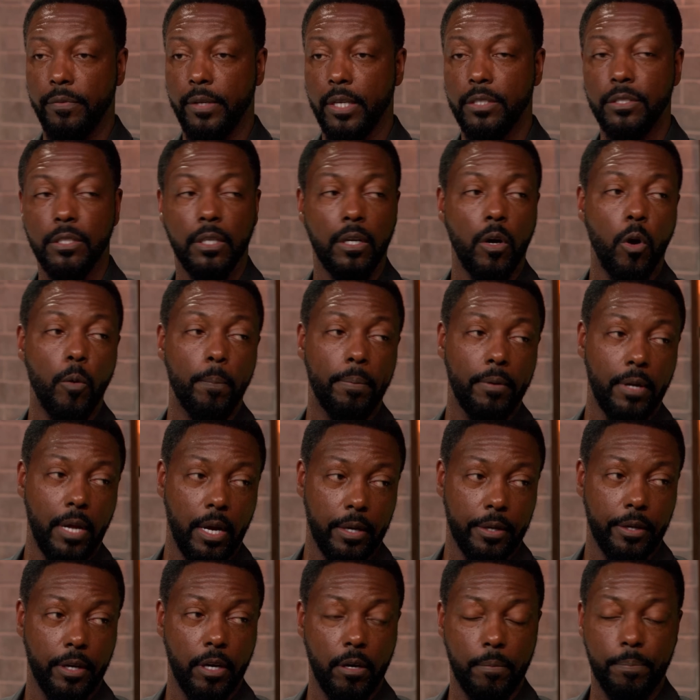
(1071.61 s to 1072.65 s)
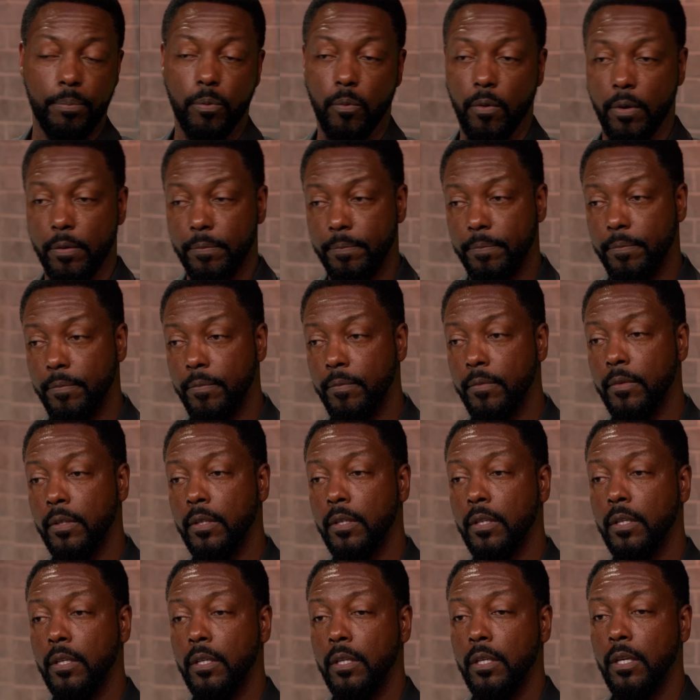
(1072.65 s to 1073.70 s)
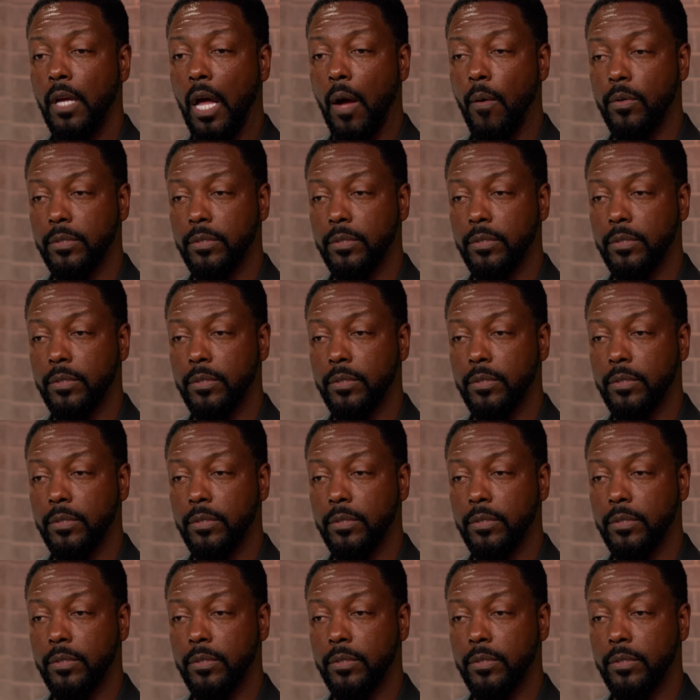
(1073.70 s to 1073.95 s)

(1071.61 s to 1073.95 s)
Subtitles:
next to the Opelika airport. I